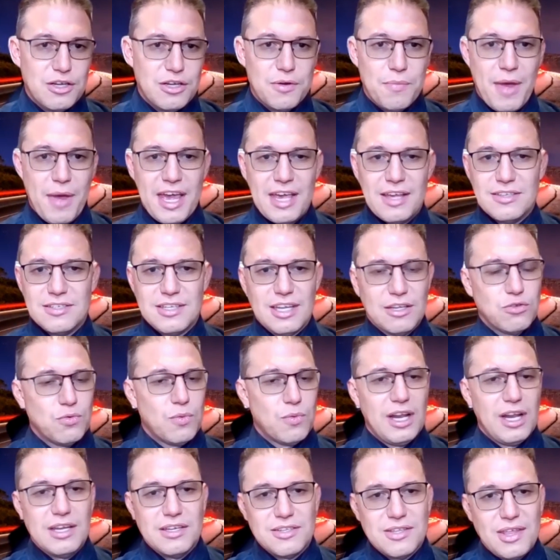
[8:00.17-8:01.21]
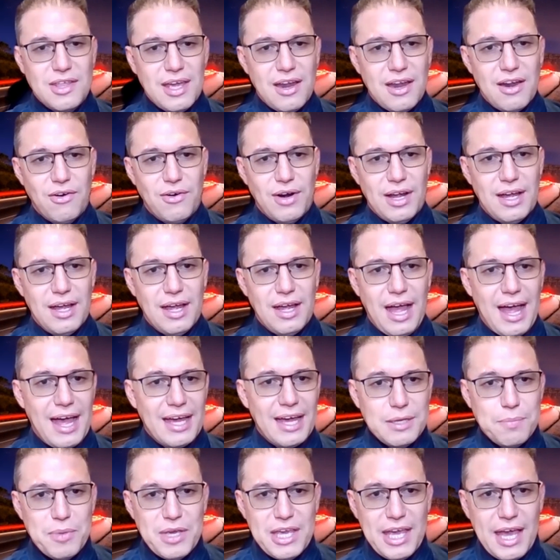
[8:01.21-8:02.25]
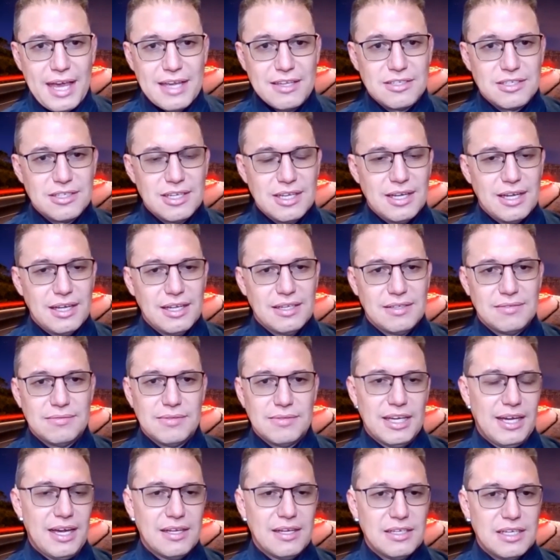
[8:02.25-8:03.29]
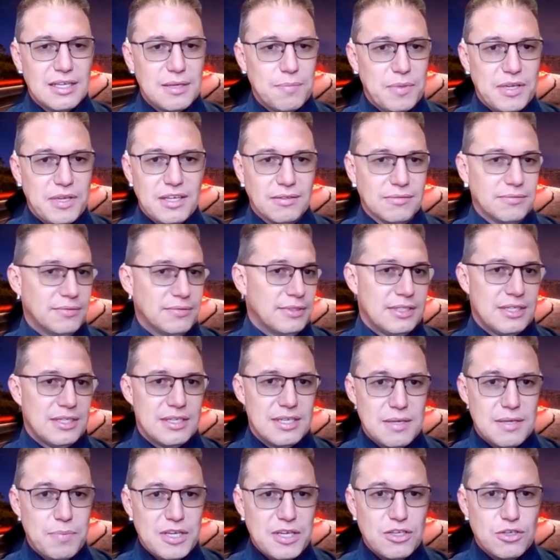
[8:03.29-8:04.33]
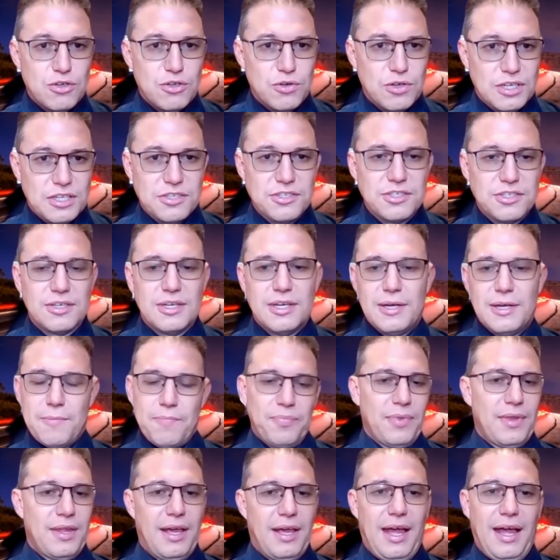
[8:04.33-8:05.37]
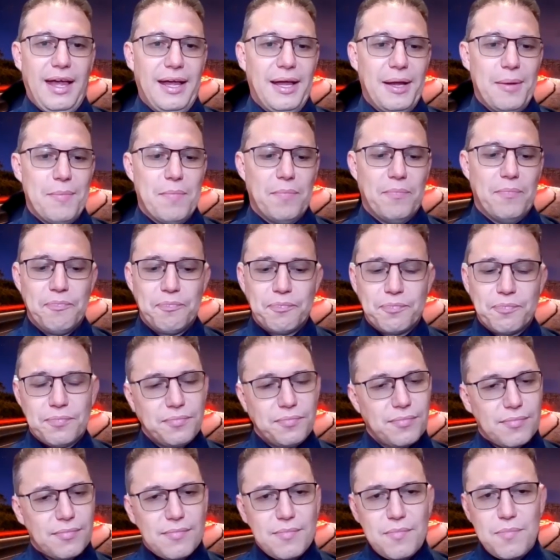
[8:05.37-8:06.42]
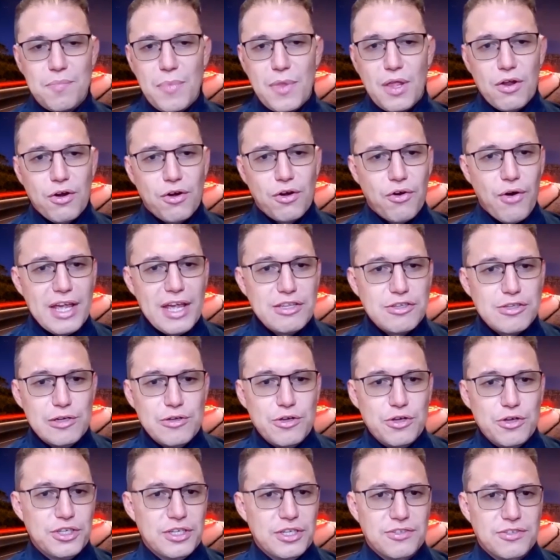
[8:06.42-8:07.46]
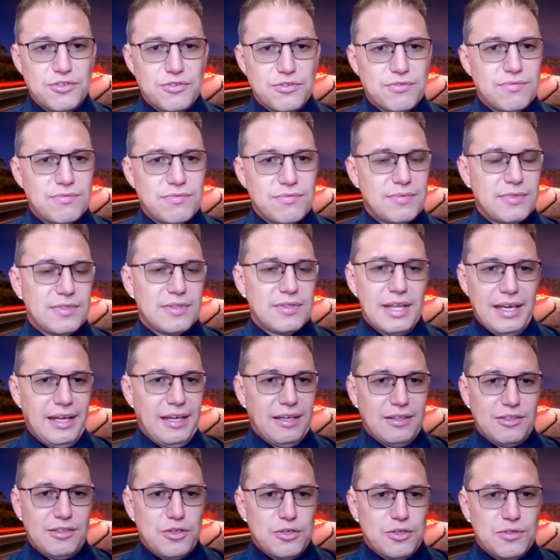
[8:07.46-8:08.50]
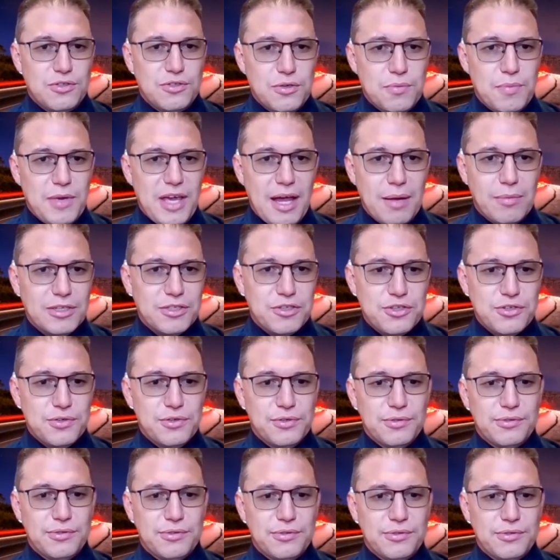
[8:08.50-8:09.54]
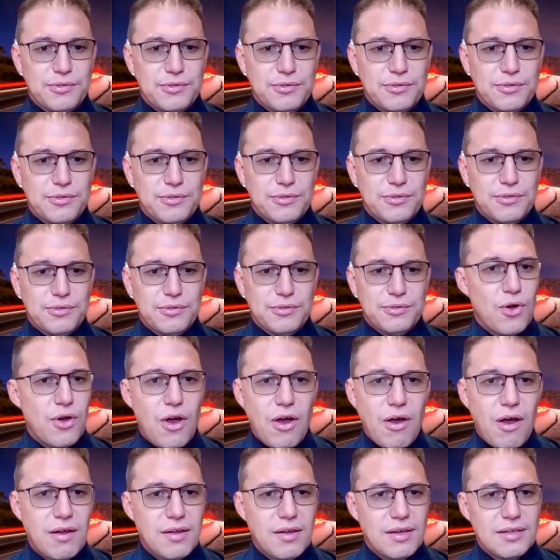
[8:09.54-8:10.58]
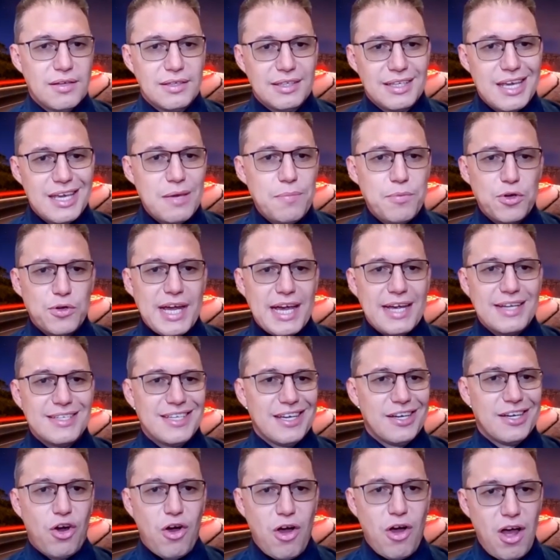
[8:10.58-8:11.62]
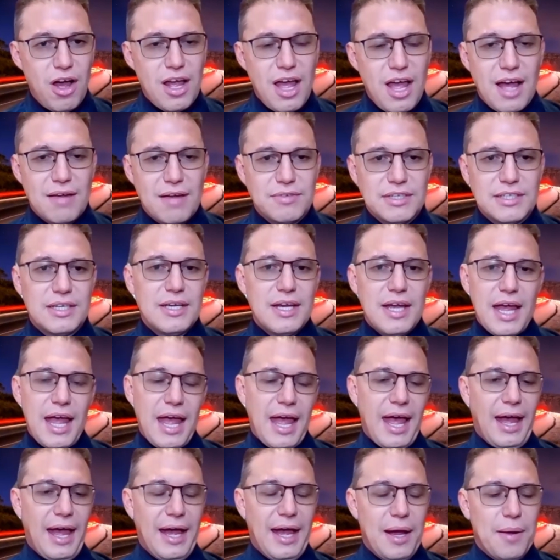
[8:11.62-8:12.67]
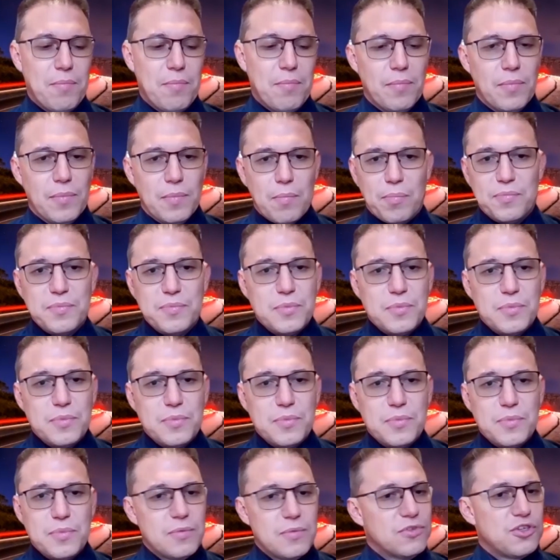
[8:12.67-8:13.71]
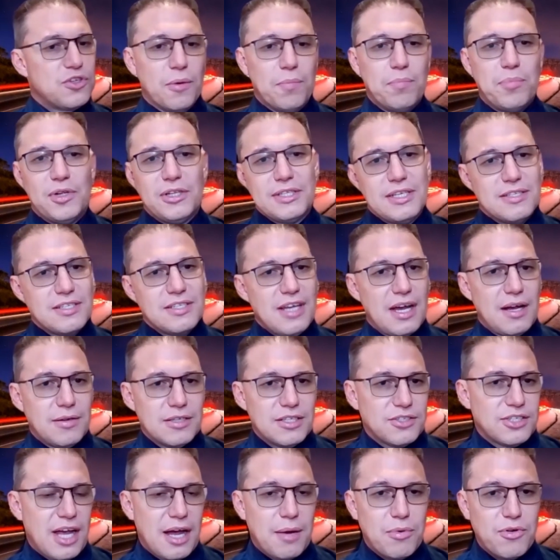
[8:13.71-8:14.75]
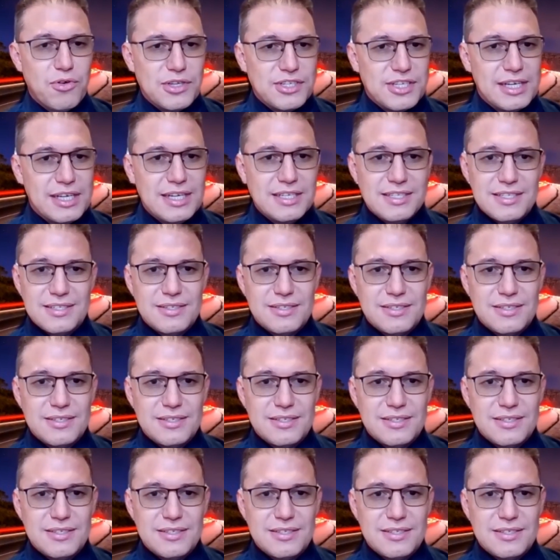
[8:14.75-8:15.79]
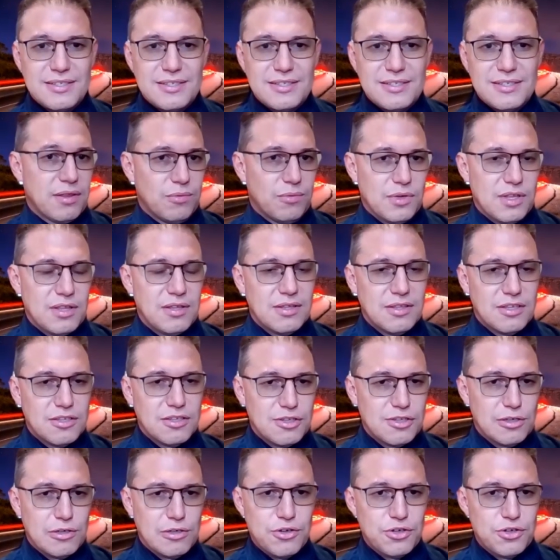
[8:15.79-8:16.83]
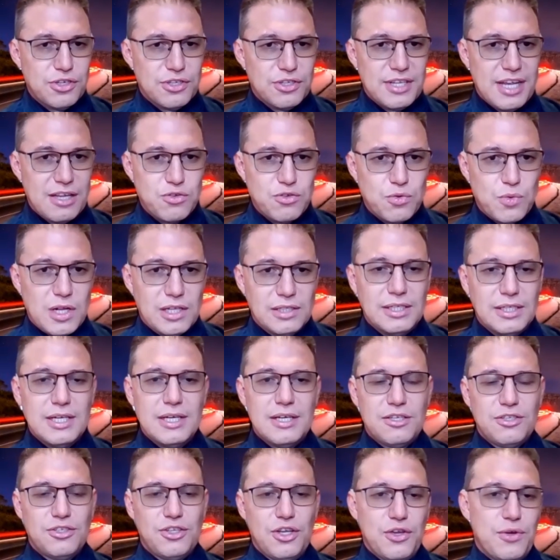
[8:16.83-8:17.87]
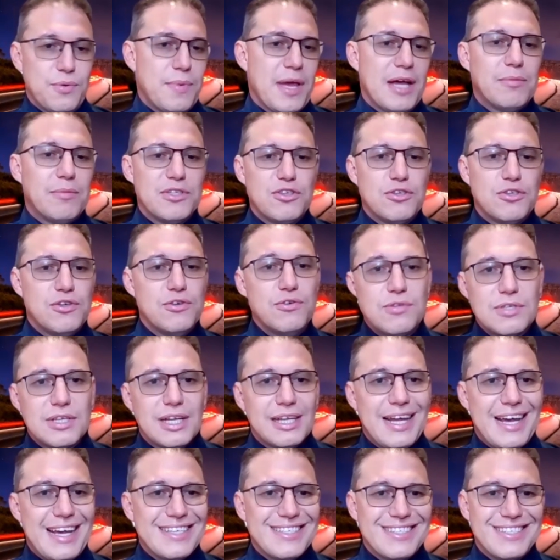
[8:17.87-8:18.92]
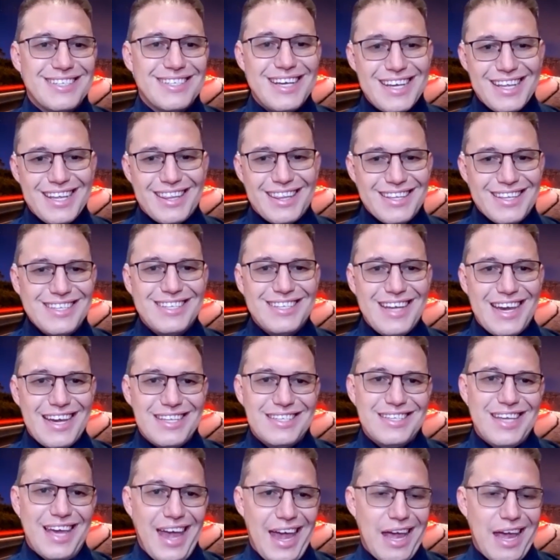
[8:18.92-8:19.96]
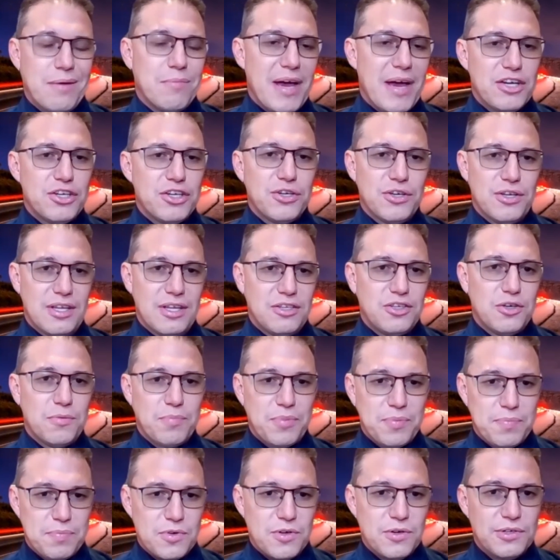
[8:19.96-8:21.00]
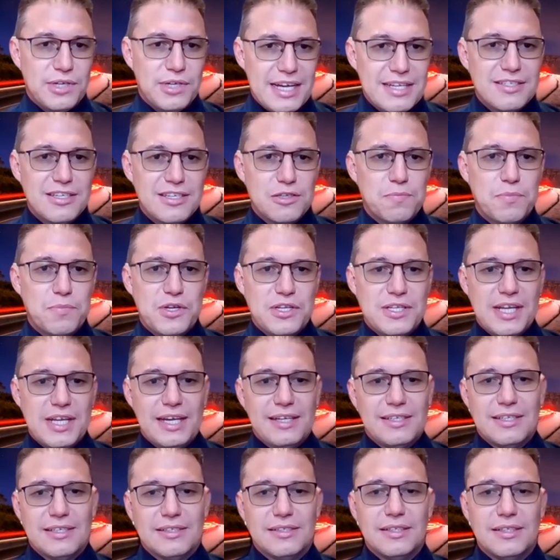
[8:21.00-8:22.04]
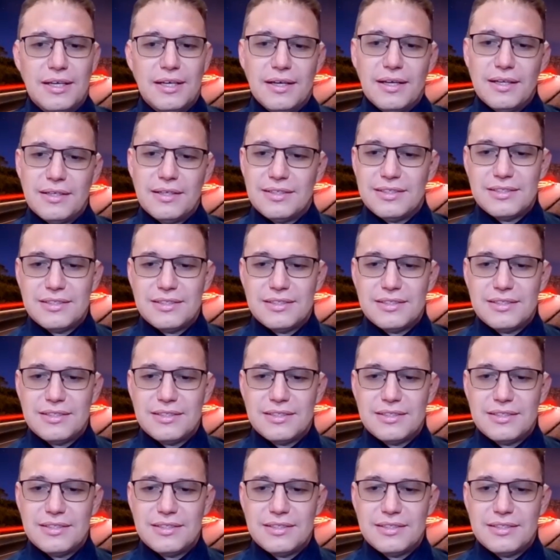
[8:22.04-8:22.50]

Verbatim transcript: data domains as well as their uh, IDPA's uh, uh, DP, DP units. Um, great solutions uh, to, to be able to, to, to keep your data and archive it. Um, it's got built-in cyber resilient, resiliency within, within the solutions as well. So you'll be able to utilize this data and make sure that you, your data is protected